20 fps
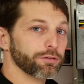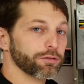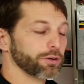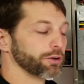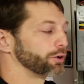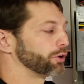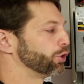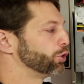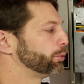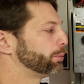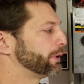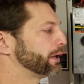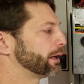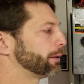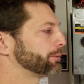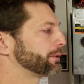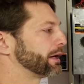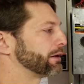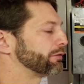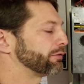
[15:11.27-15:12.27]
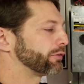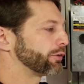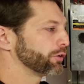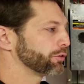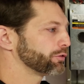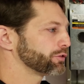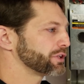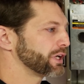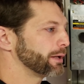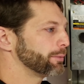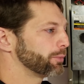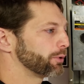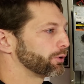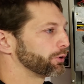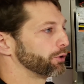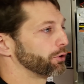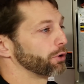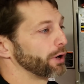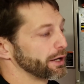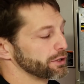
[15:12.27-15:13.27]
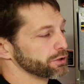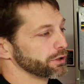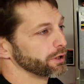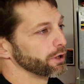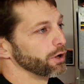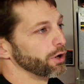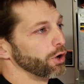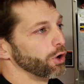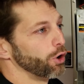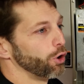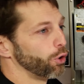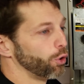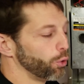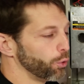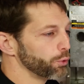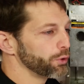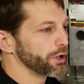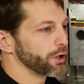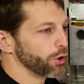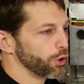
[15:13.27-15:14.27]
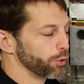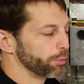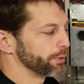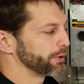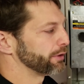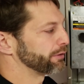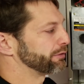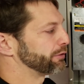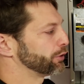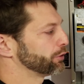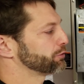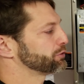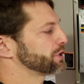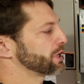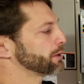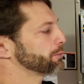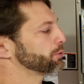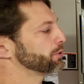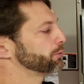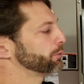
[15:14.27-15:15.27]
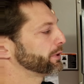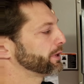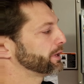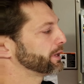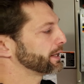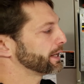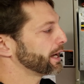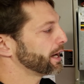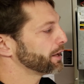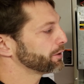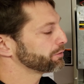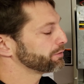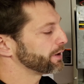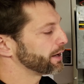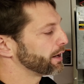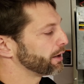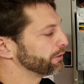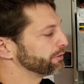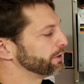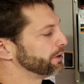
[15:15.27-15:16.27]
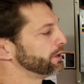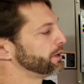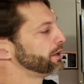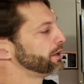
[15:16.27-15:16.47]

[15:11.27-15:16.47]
So you're opening up that first chamber, you're actually holding open the first chamber within the gas valve,